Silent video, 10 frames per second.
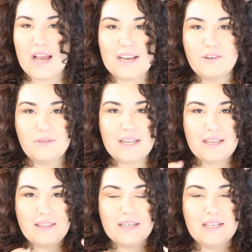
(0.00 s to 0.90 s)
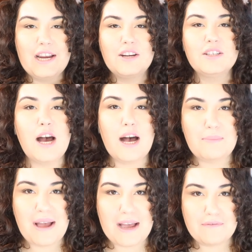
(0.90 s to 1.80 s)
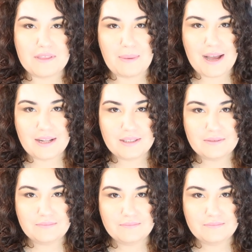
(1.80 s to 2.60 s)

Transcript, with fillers: I don't need the entire top half of the palette.